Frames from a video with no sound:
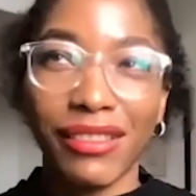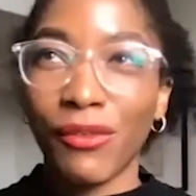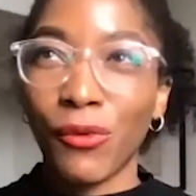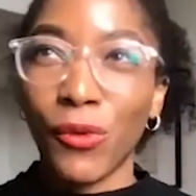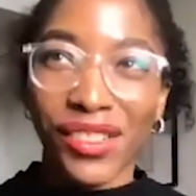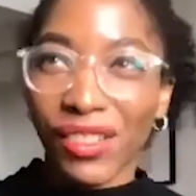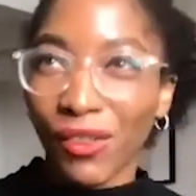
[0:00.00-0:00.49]

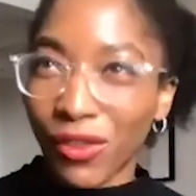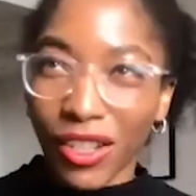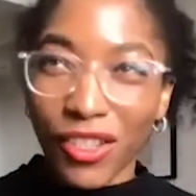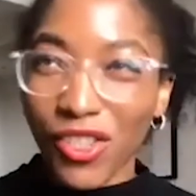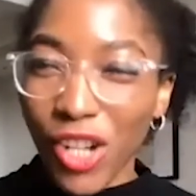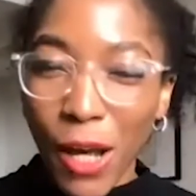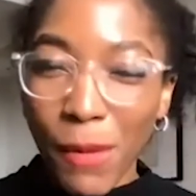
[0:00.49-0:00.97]
we steal their
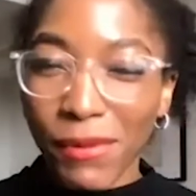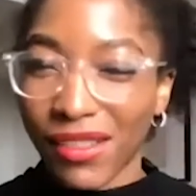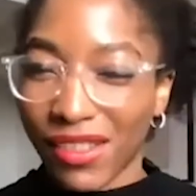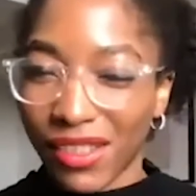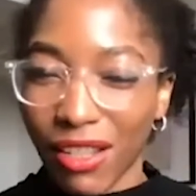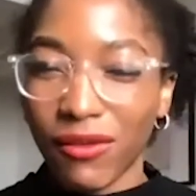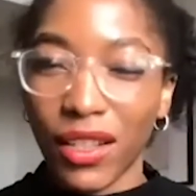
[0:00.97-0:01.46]
jobs and
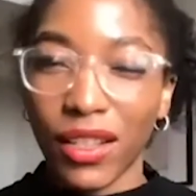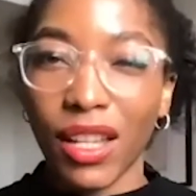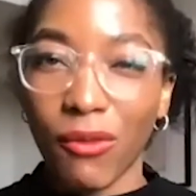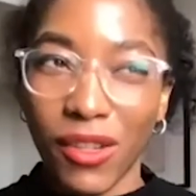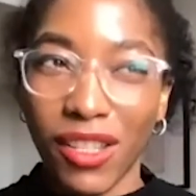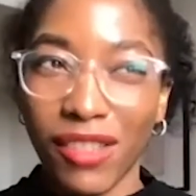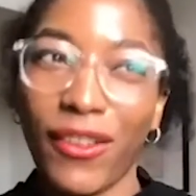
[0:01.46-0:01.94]
stuff like
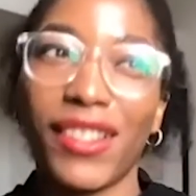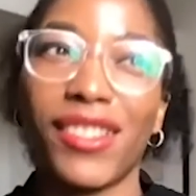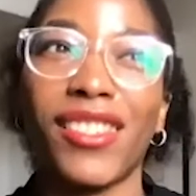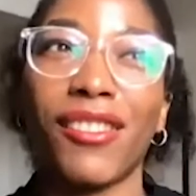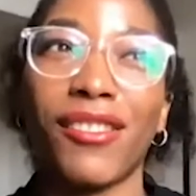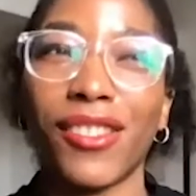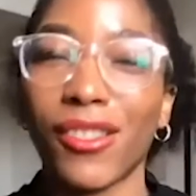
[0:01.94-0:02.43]
that. We face
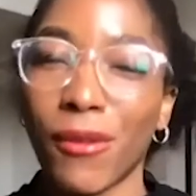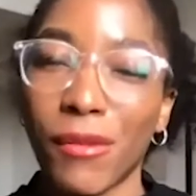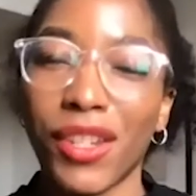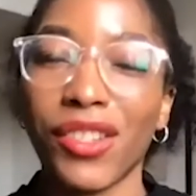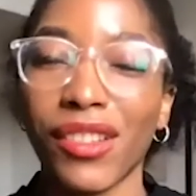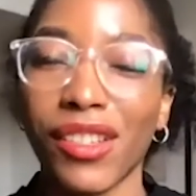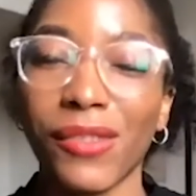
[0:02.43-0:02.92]
here
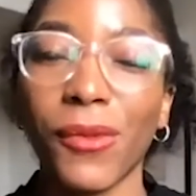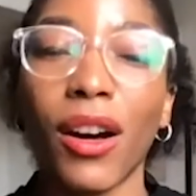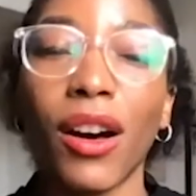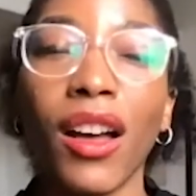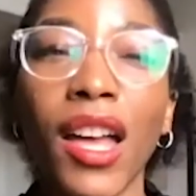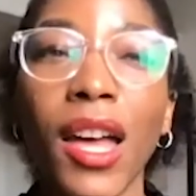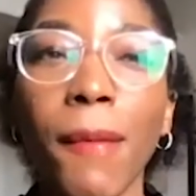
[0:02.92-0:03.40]
discrimination as well,